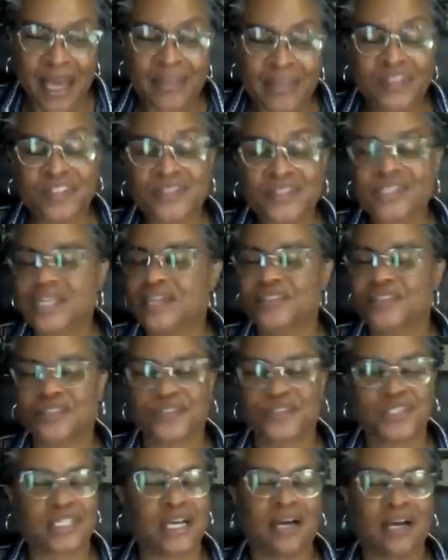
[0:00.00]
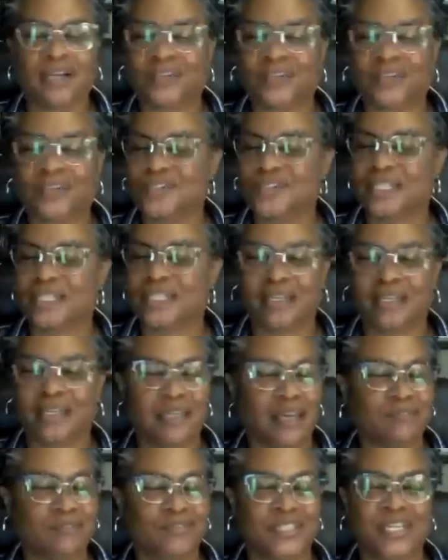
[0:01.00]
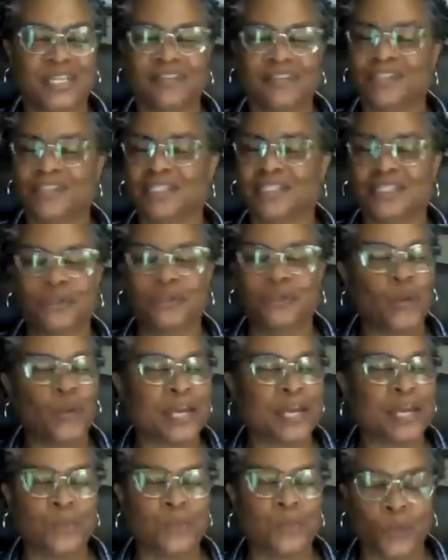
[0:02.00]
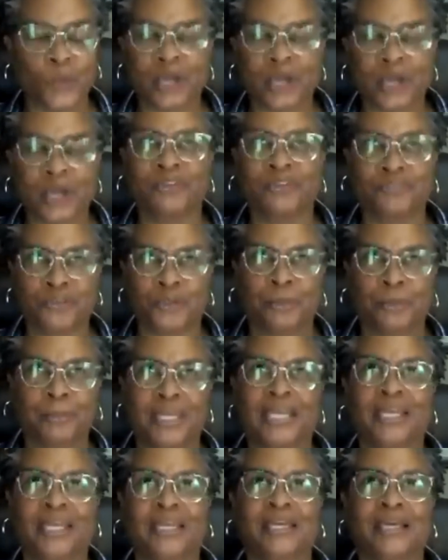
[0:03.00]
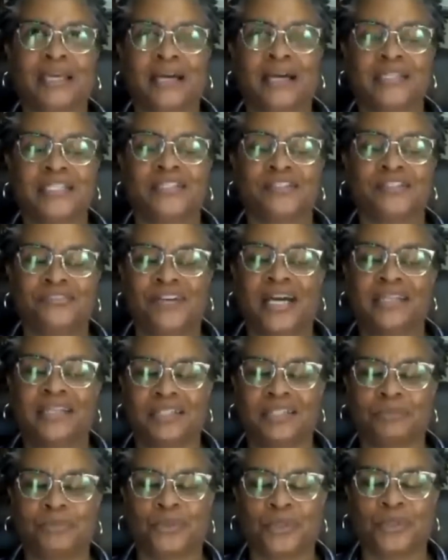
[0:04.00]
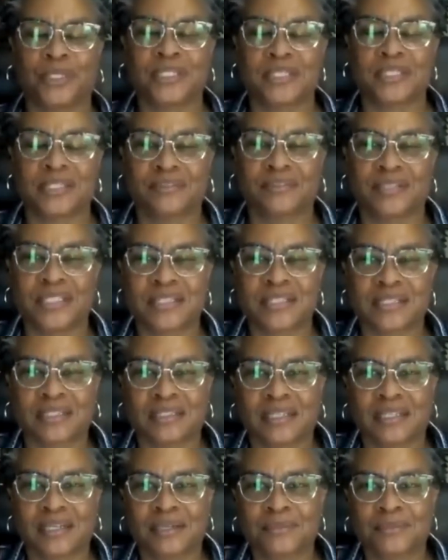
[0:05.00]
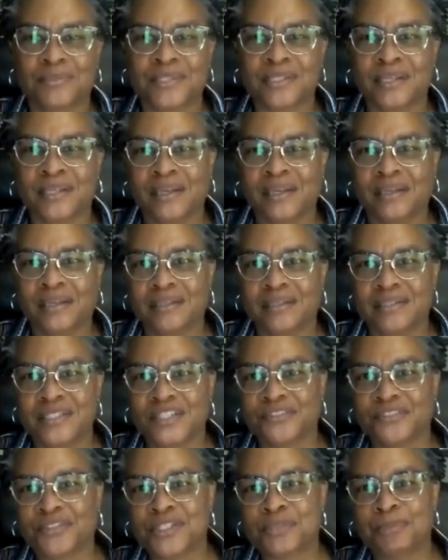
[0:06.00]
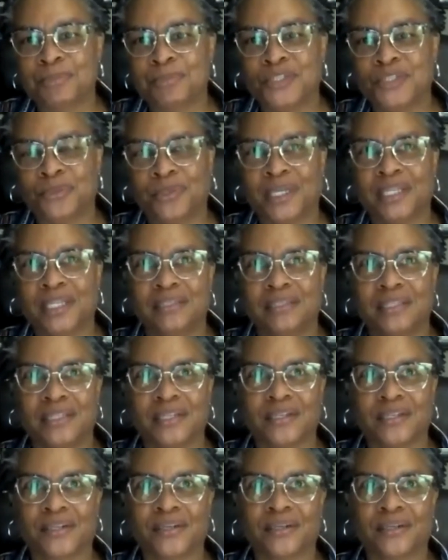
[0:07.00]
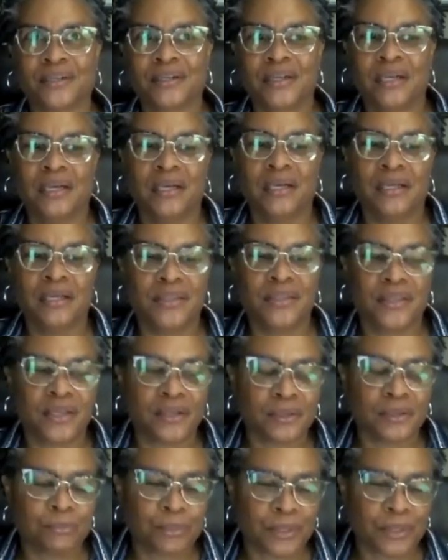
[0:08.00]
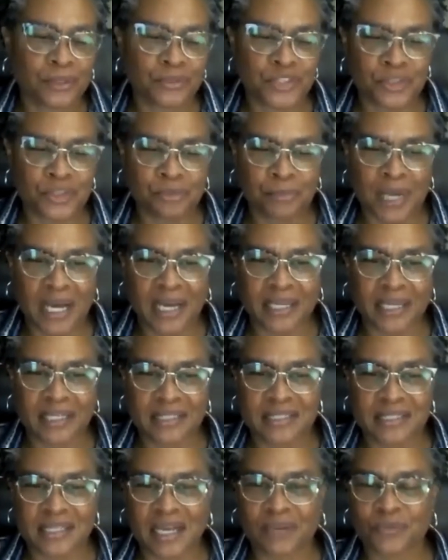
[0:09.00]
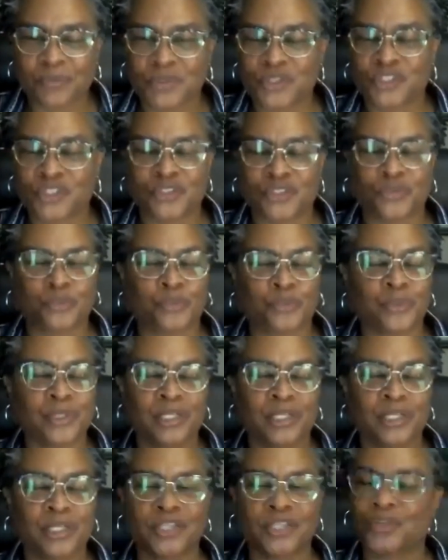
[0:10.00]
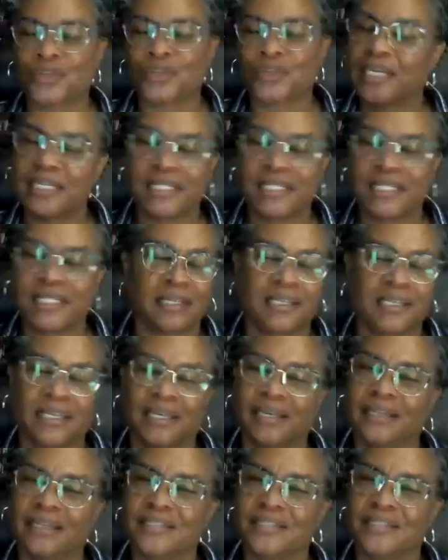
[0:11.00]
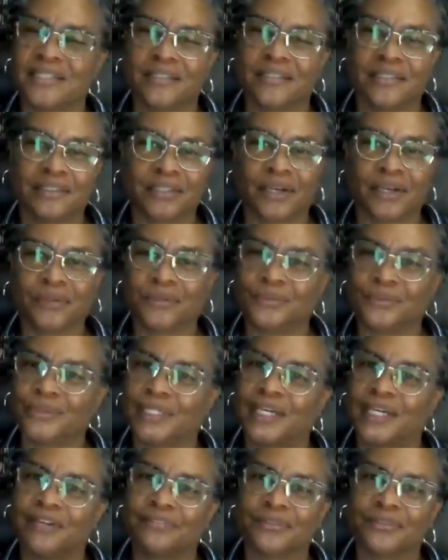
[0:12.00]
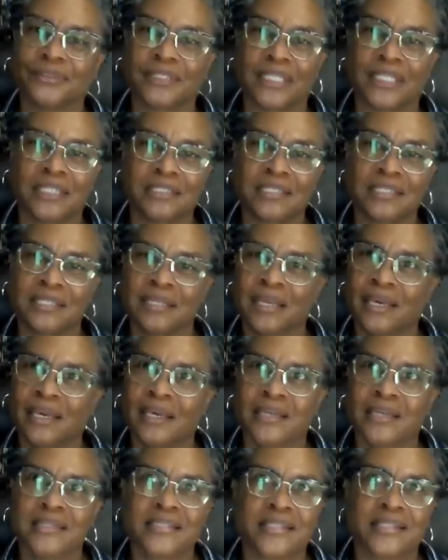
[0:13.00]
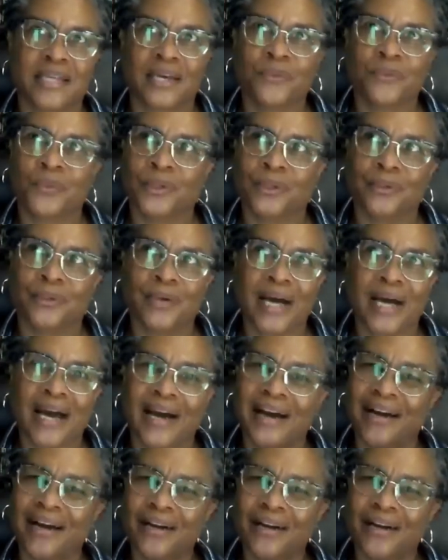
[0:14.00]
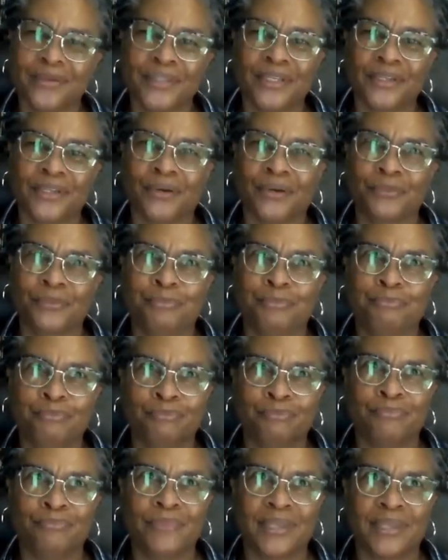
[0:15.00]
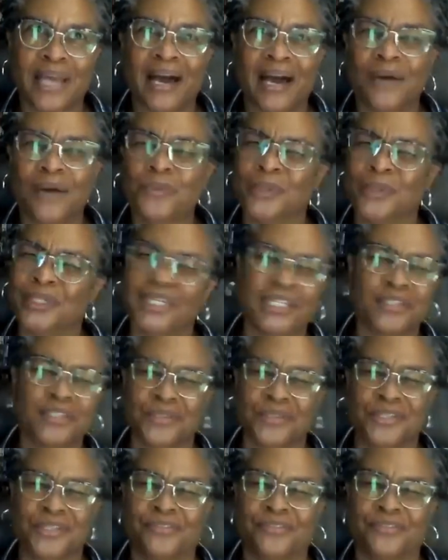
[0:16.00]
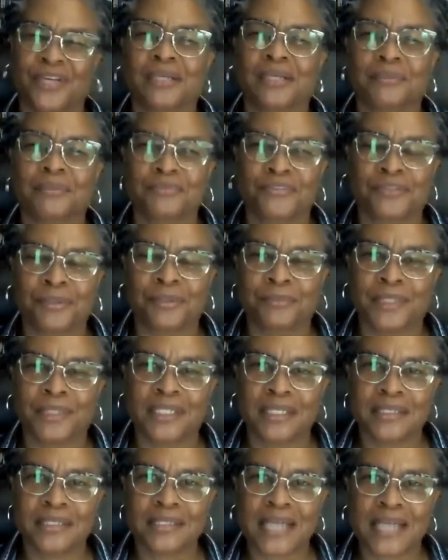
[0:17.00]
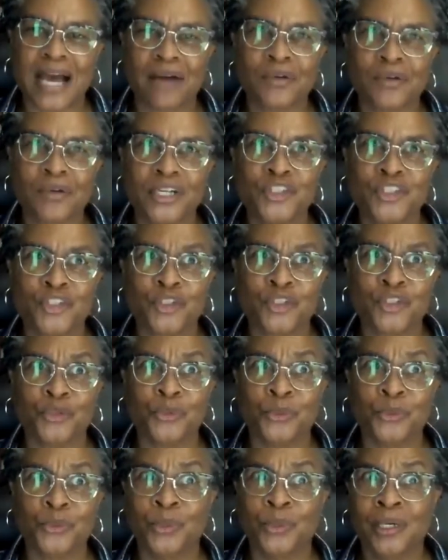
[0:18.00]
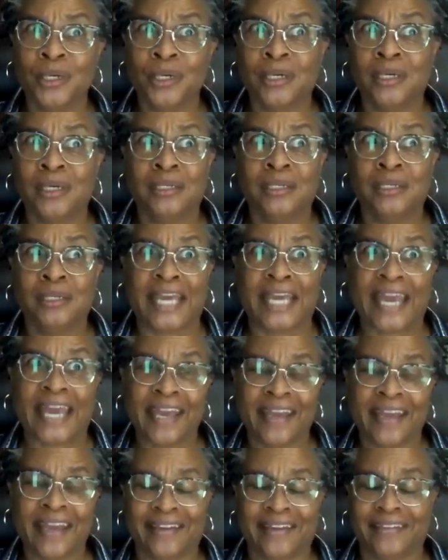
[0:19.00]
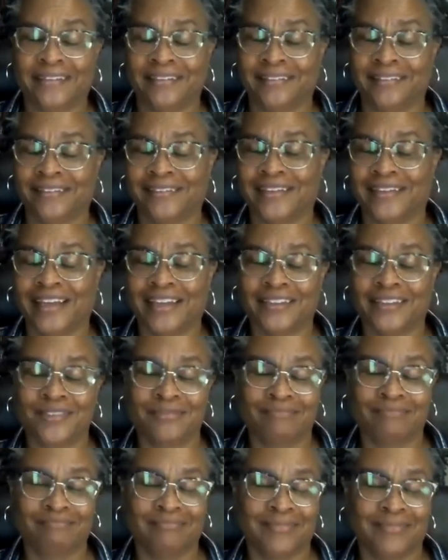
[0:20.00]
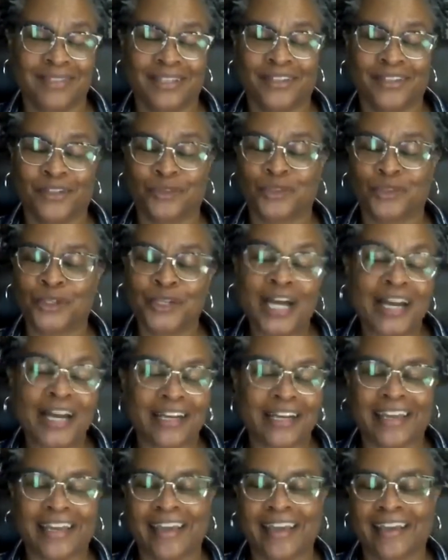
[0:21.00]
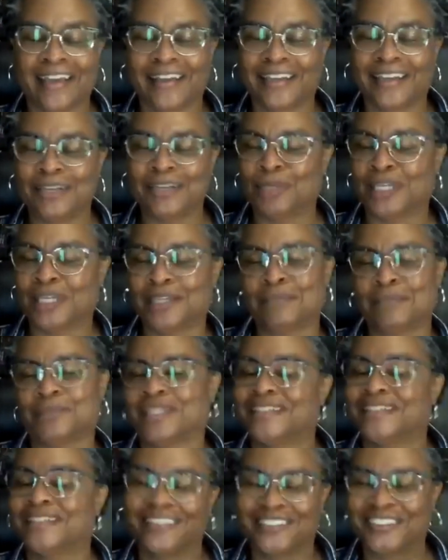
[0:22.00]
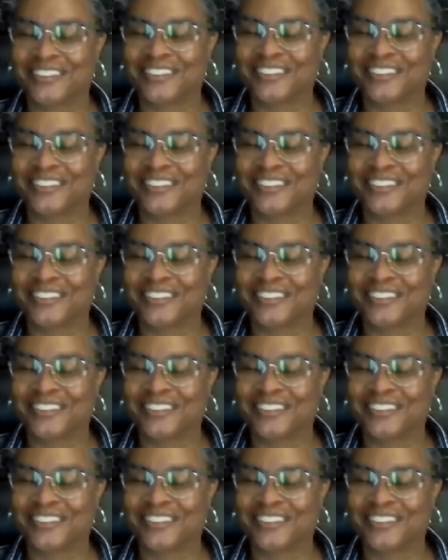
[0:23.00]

there's other scholars that have definitely well well before me identified the importance of these clubs. The difference between their their approach and mine is I was just really trying to dig into the local level and say, well, how, you know, how were leaders developed from this? How could you can and you know learn how to can and become a leader